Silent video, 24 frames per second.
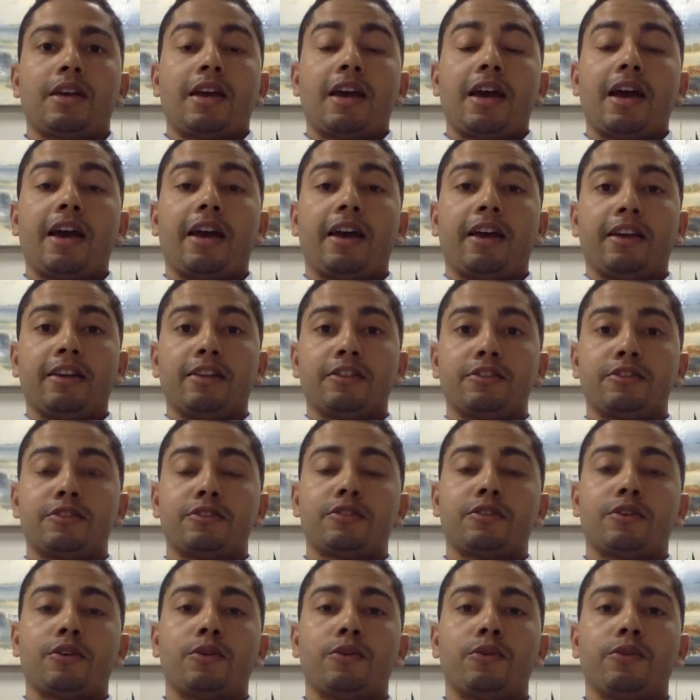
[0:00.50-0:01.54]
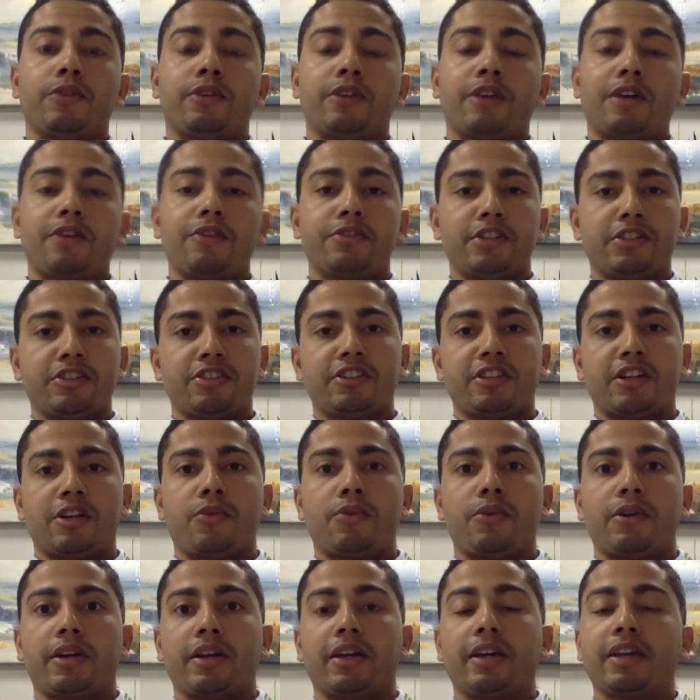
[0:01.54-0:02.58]
Hey, so the conversation that I
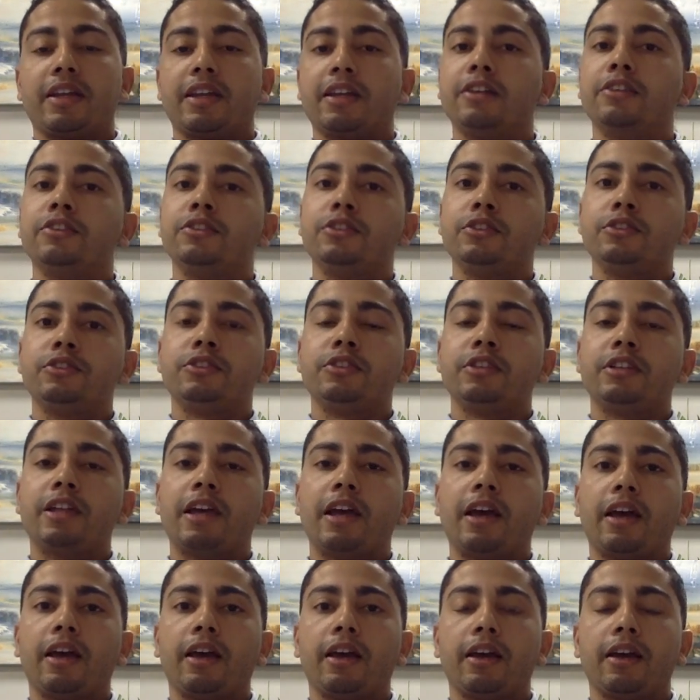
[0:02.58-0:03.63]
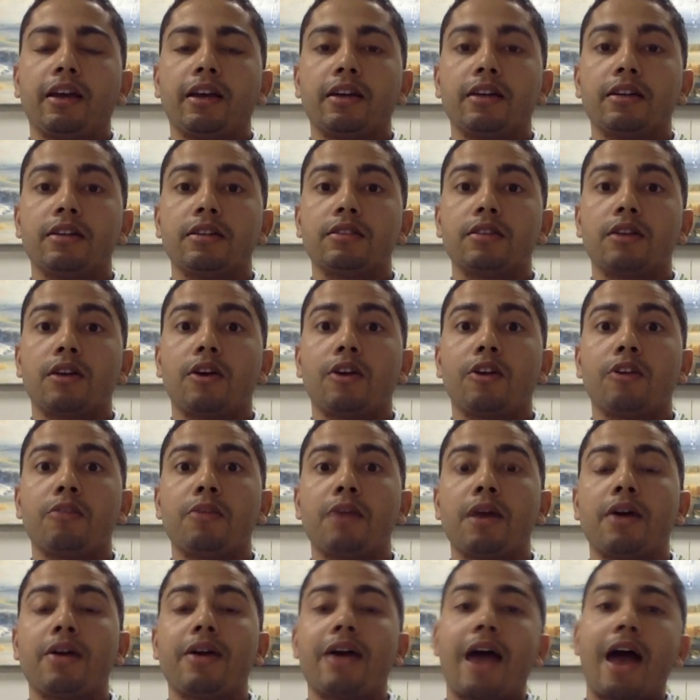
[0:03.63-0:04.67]
want to get into today is all
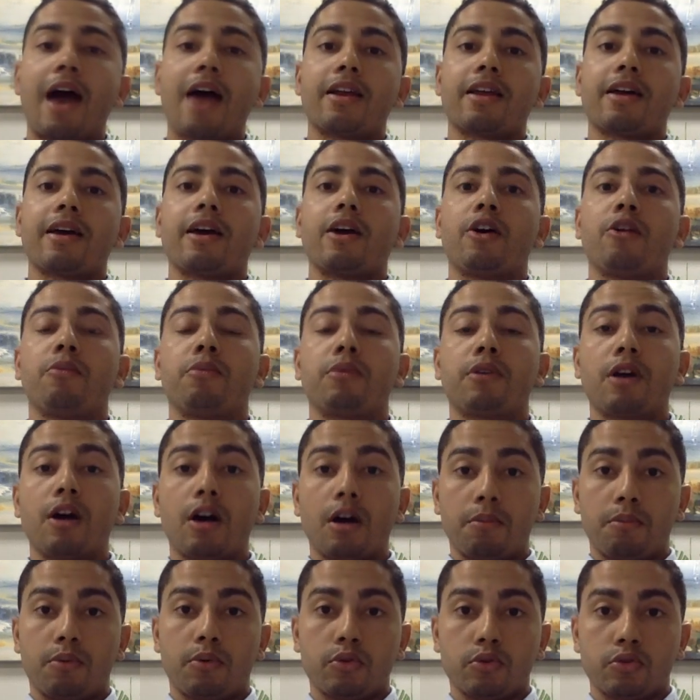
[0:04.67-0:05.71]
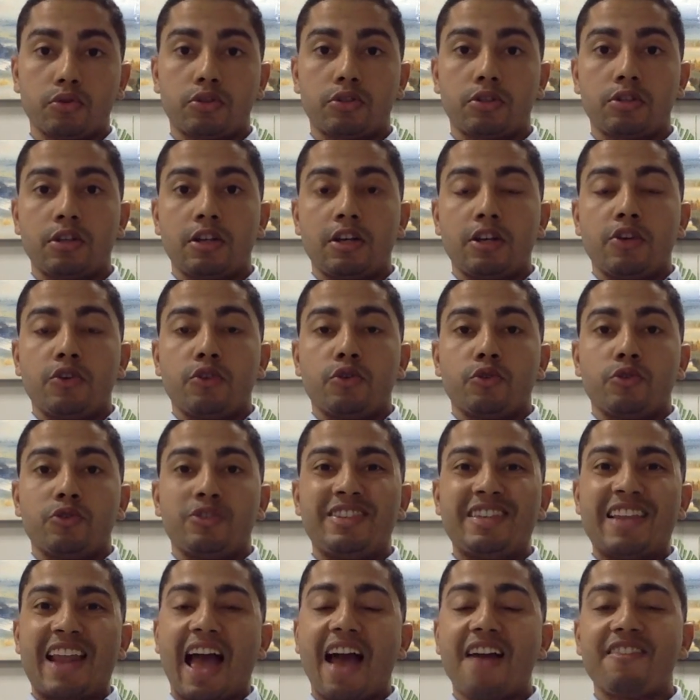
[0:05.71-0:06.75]
about how to help couples
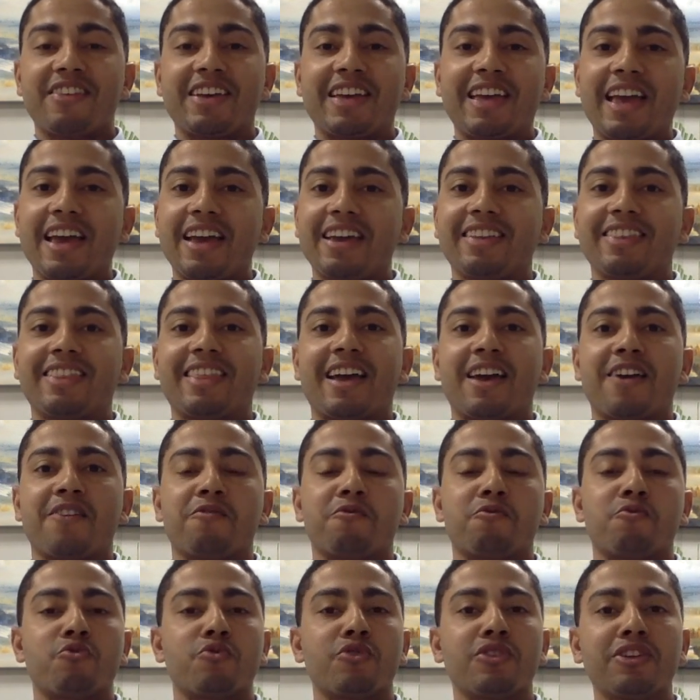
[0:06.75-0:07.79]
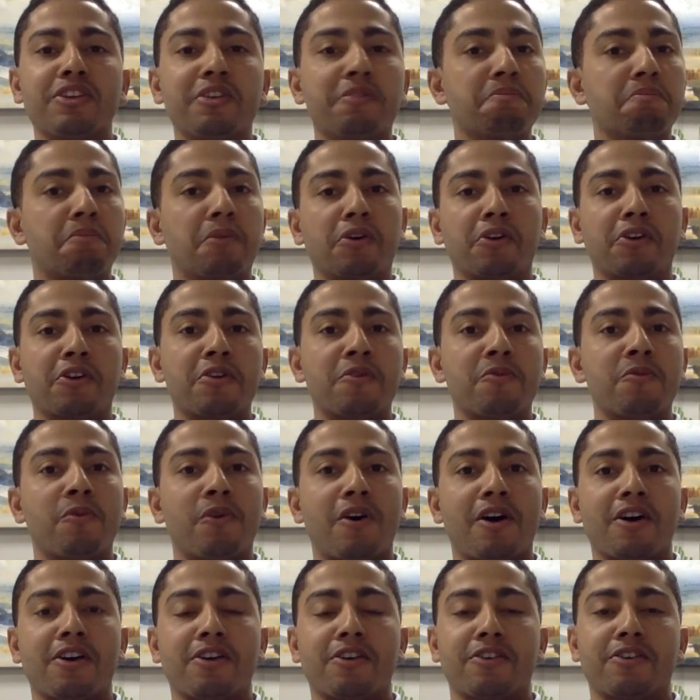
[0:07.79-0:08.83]
navigate that really murky
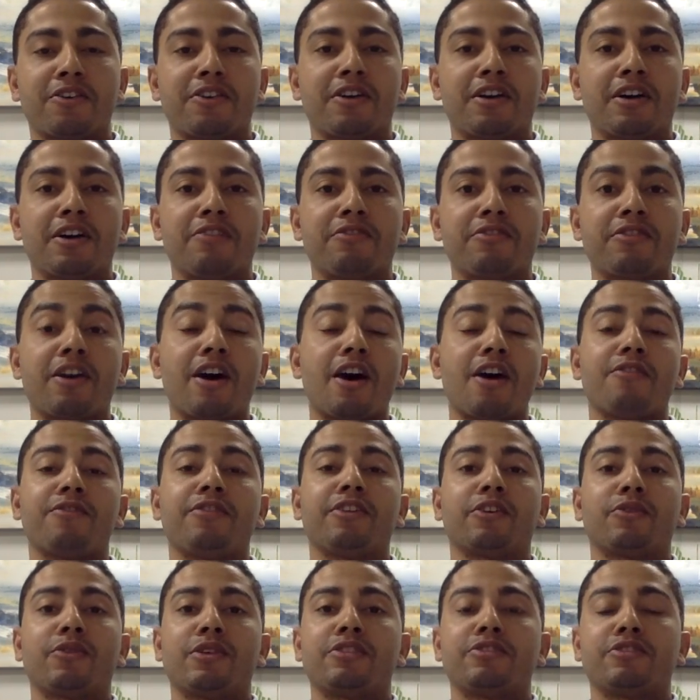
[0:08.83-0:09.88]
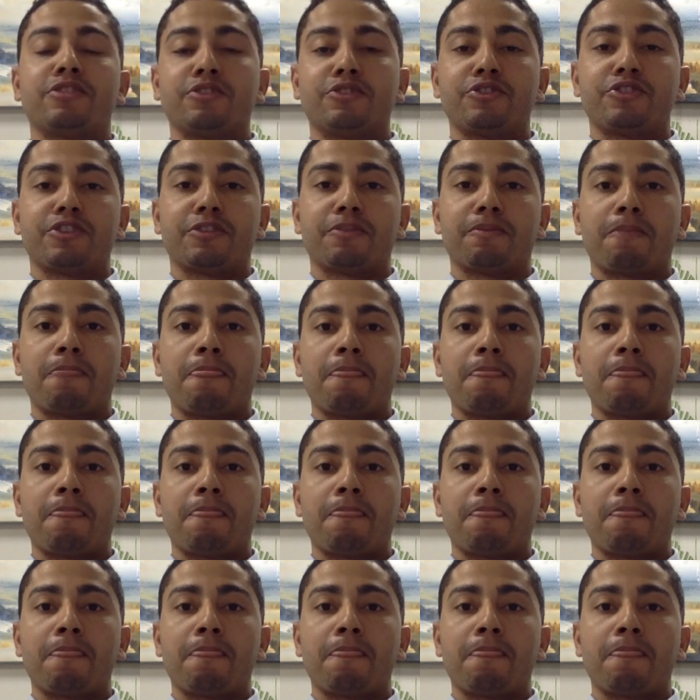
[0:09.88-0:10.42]
water of conflict resolution.